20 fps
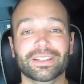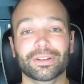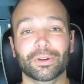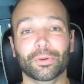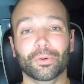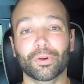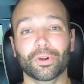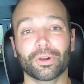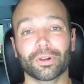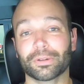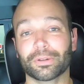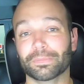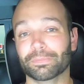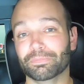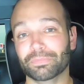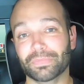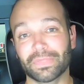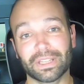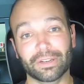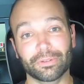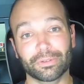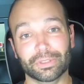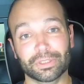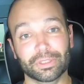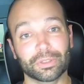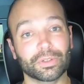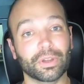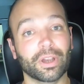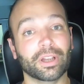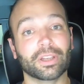or,
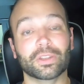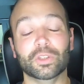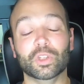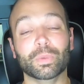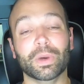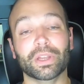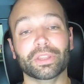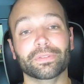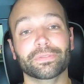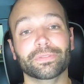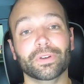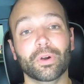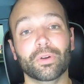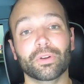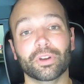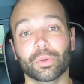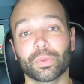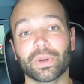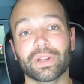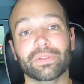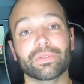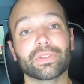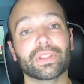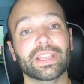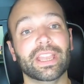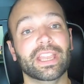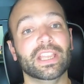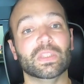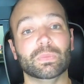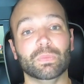you're talking to them on the phone, or whatever the
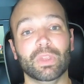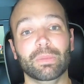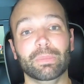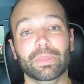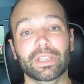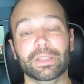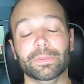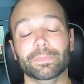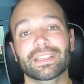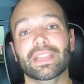case may be.